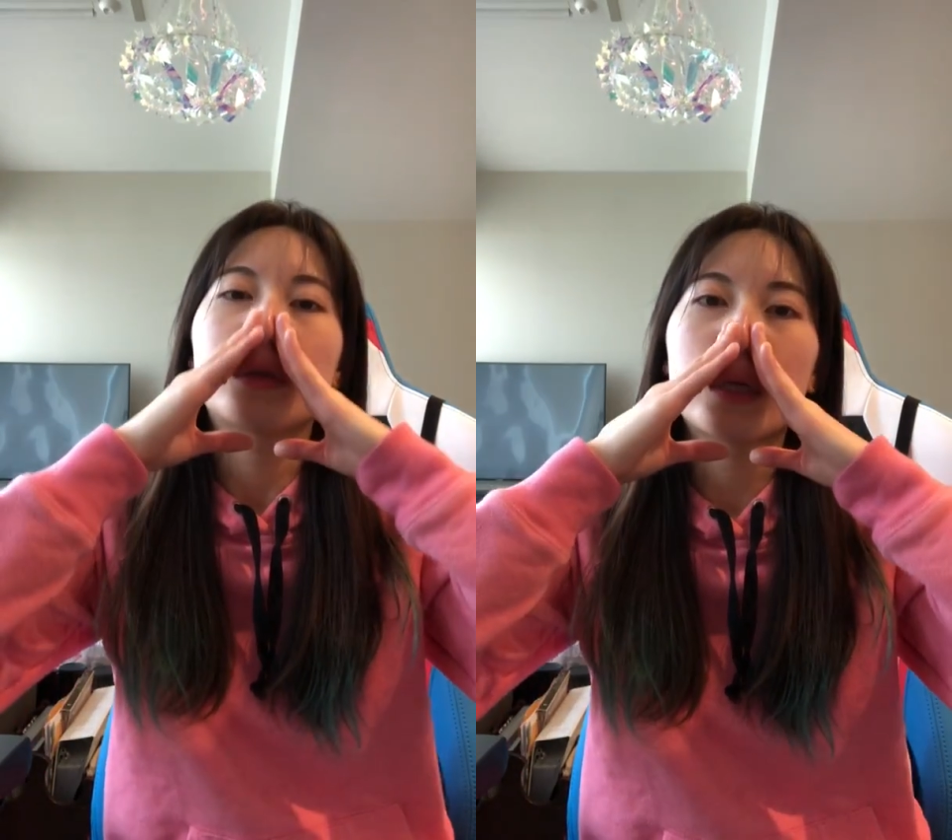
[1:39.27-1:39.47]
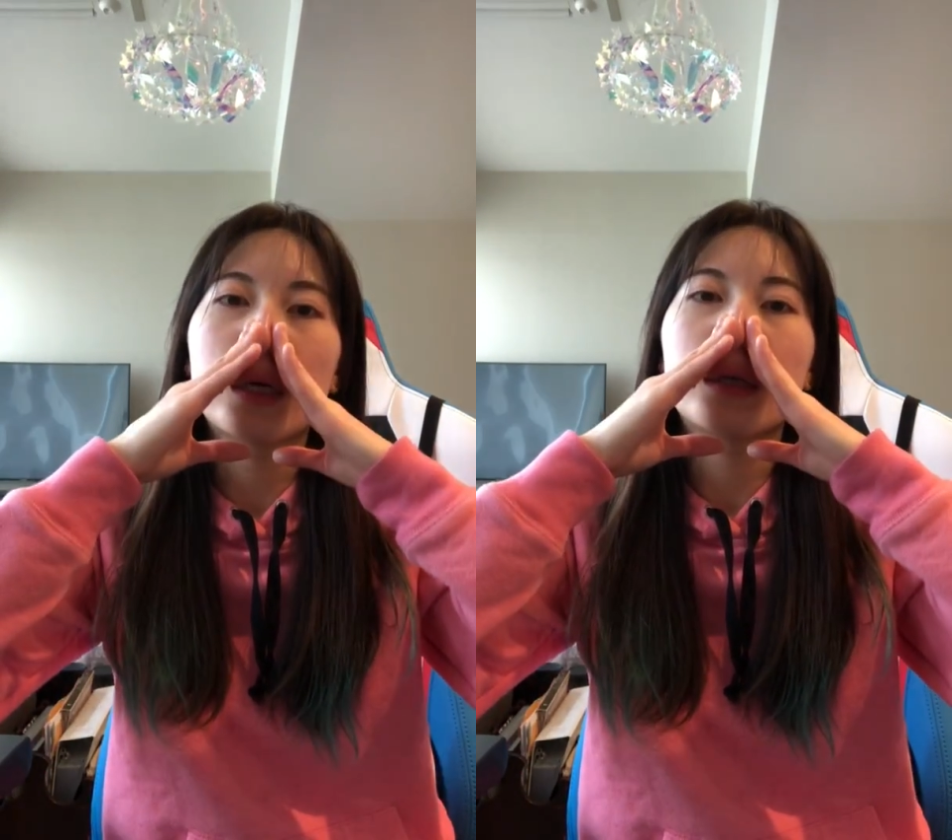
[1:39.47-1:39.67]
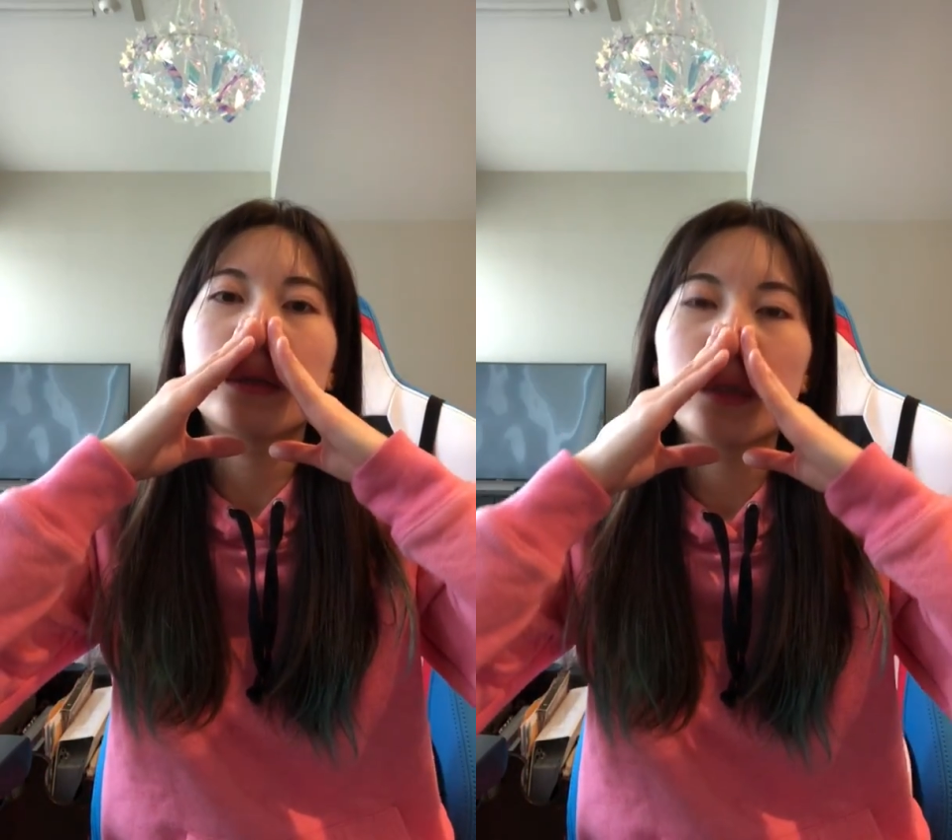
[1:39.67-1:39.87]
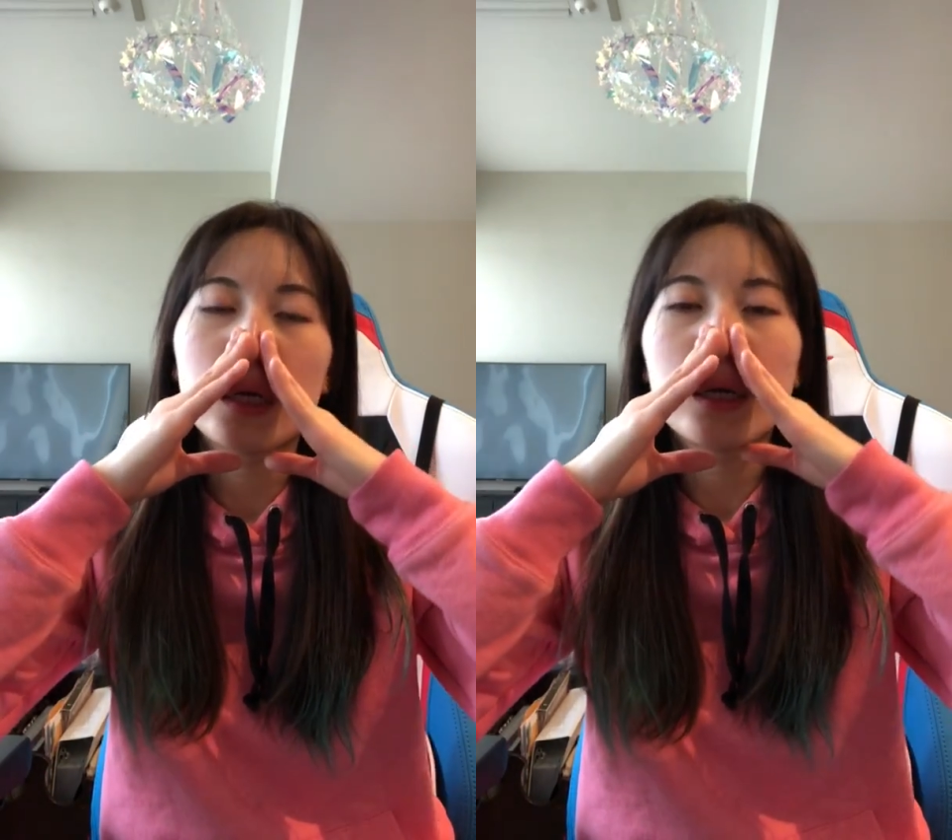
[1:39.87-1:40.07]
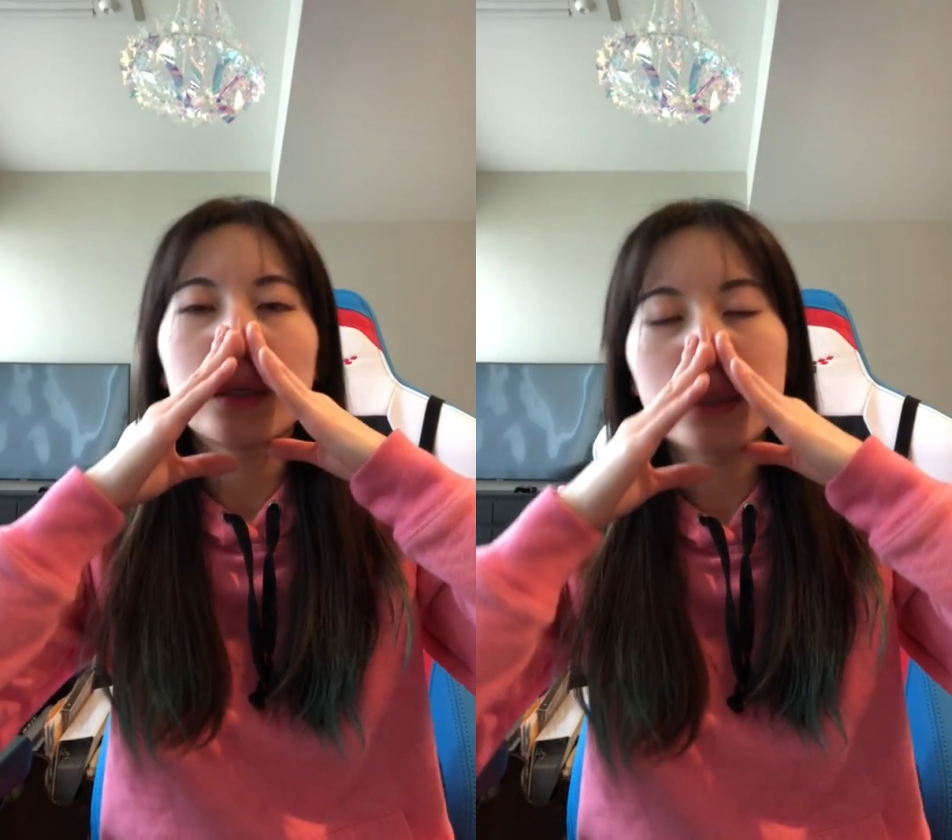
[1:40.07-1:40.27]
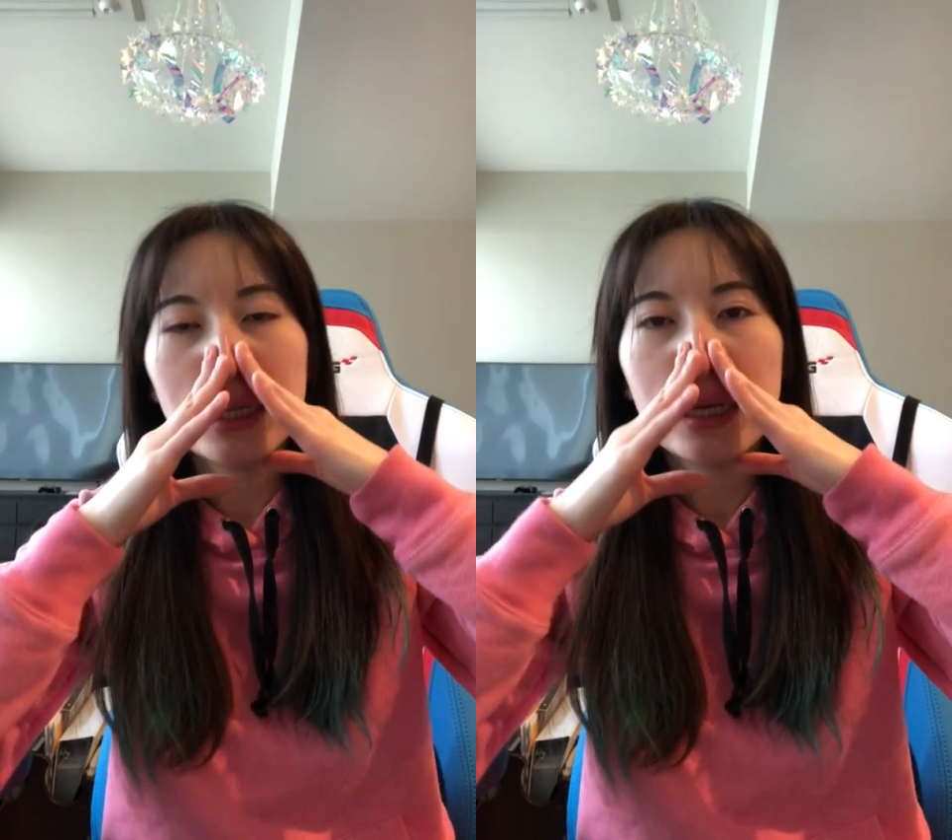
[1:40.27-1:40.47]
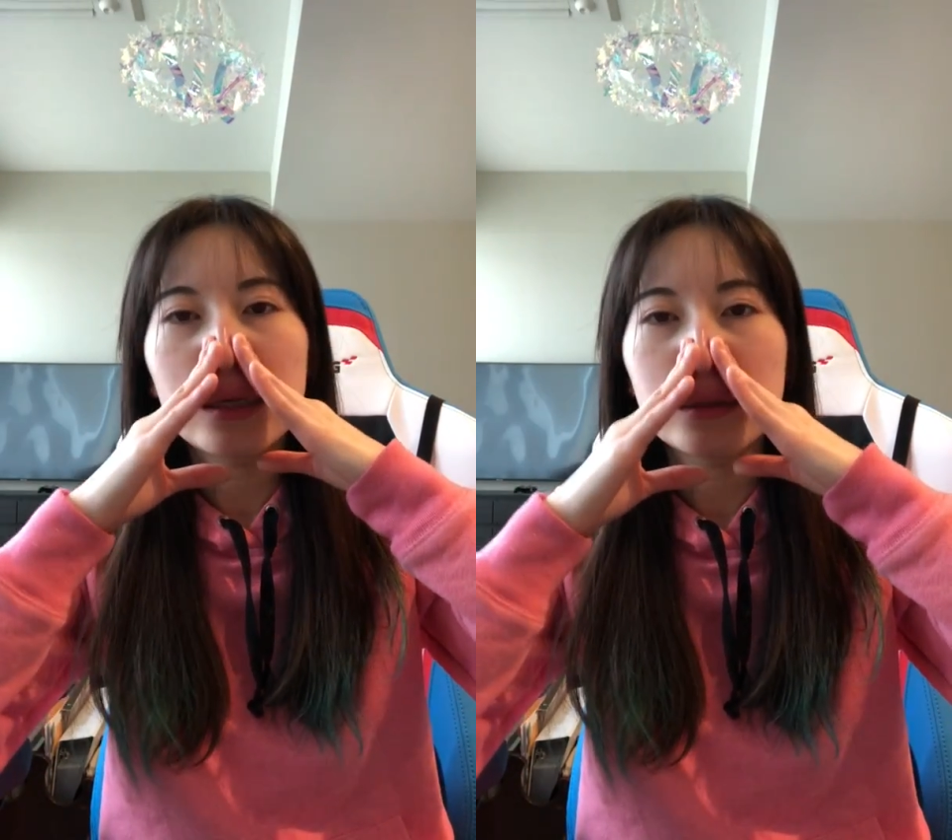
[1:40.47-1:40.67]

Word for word: sticky, sticky, sticky,